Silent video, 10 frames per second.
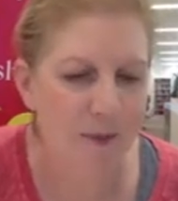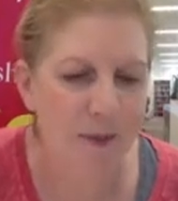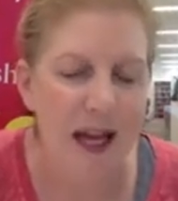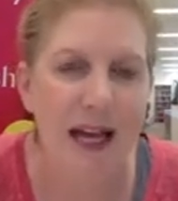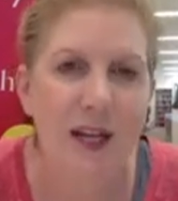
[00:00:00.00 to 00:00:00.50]

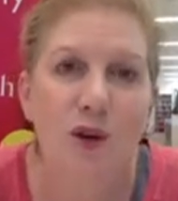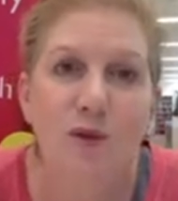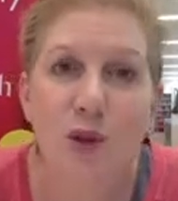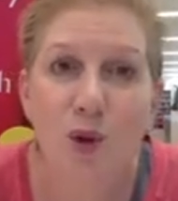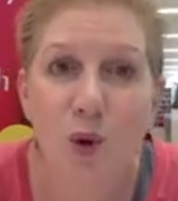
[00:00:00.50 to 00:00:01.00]
And over
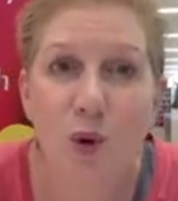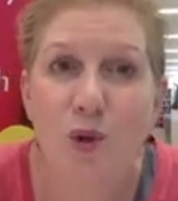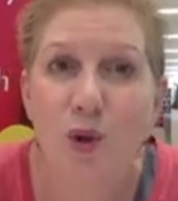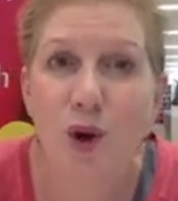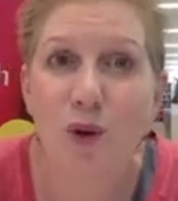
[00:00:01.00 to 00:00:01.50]
the course
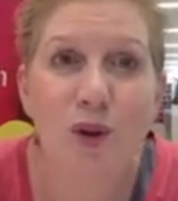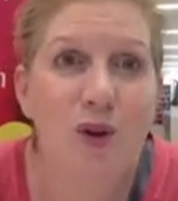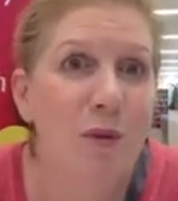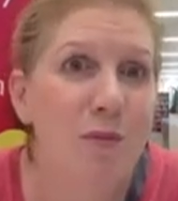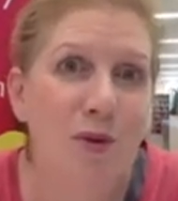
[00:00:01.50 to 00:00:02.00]
of a
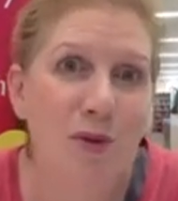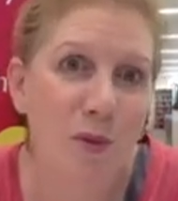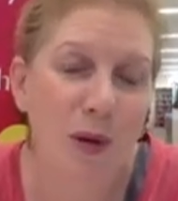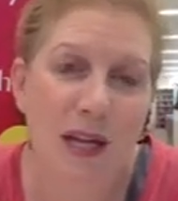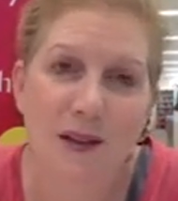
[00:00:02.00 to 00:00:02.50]
number of
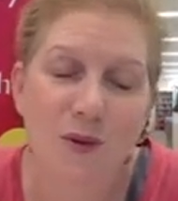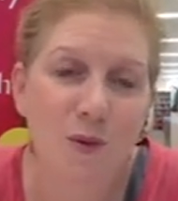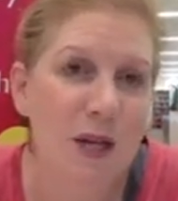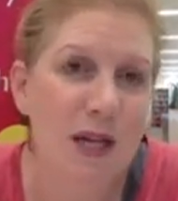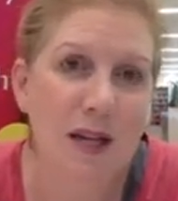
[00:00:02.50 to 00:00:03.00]
weeks,
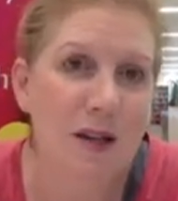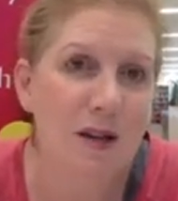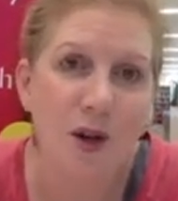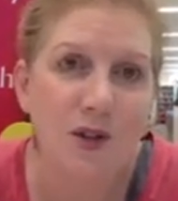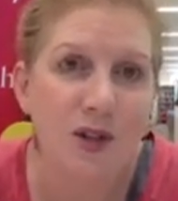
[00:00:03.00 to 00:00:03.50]
we
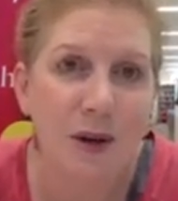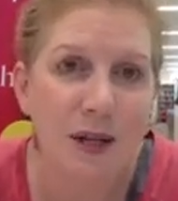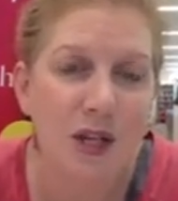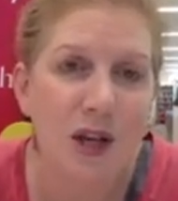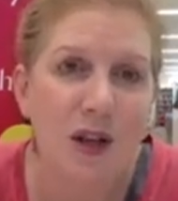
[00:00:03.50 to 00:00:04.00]
got to know
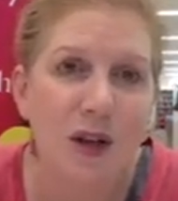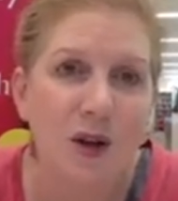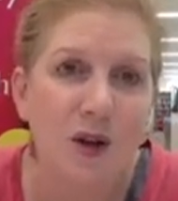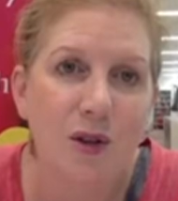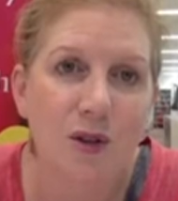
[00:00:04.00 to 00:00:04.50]
each other,
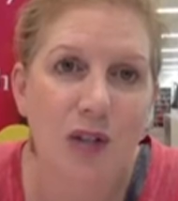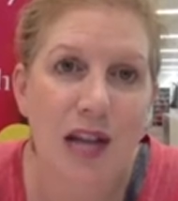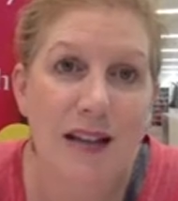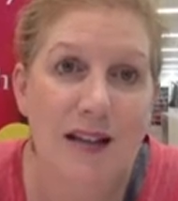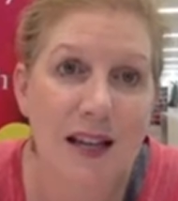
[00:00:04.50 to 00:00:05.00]
got
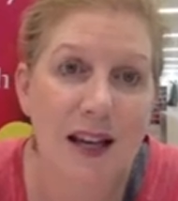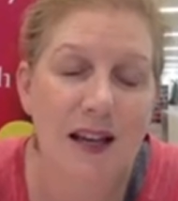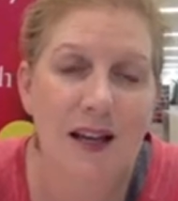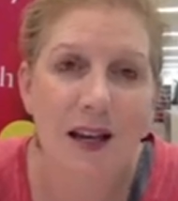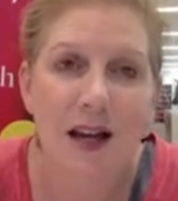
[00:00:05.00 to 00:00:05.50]
chatting.
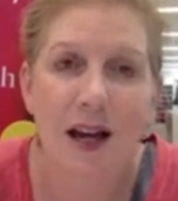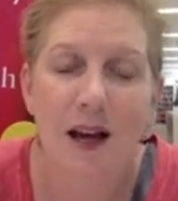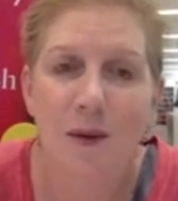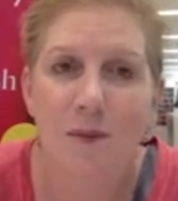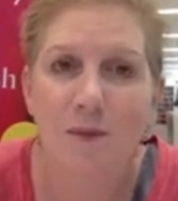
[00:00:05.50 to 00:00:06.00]

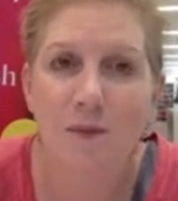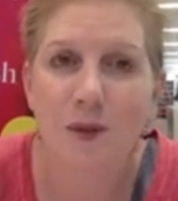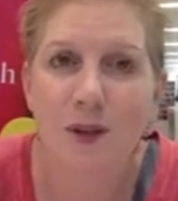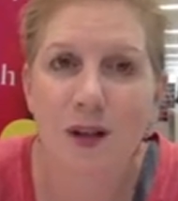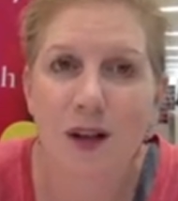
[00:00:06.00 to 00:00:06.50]

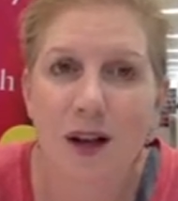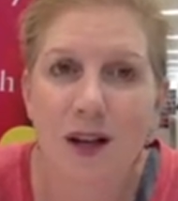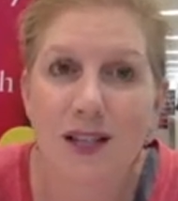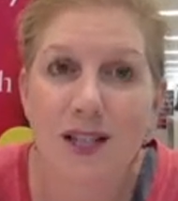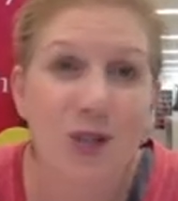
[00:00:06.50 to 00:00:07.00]
Her
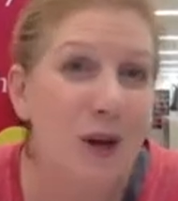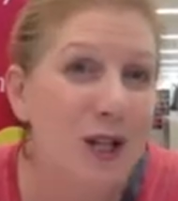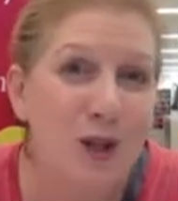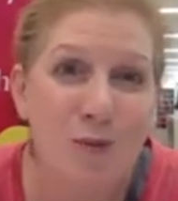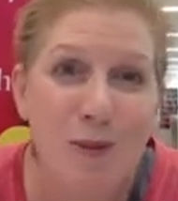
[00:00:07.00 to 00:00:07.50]

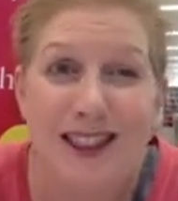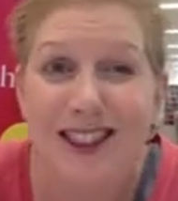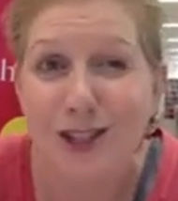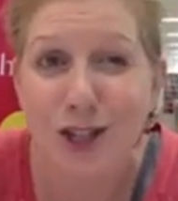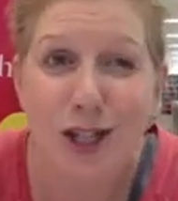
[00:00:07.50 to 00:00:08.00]
situation meant
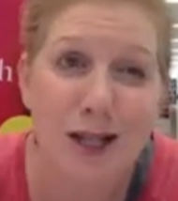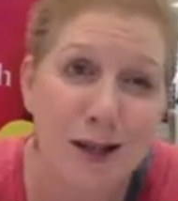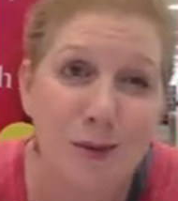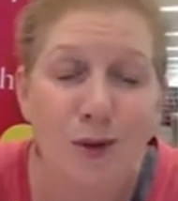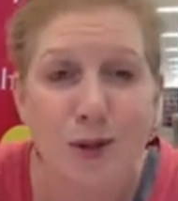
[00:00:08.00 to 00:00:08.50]
that
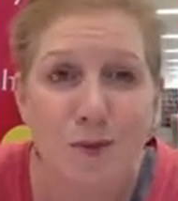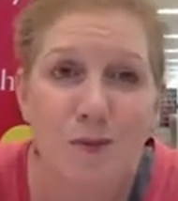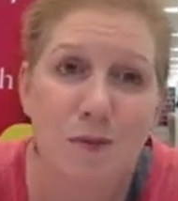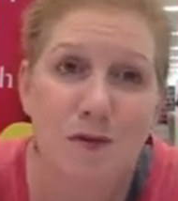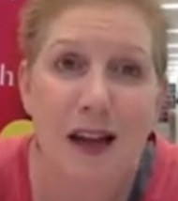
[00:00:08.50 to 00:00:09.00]
she was
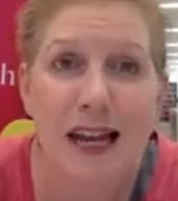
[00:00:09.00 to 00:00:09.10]
fairly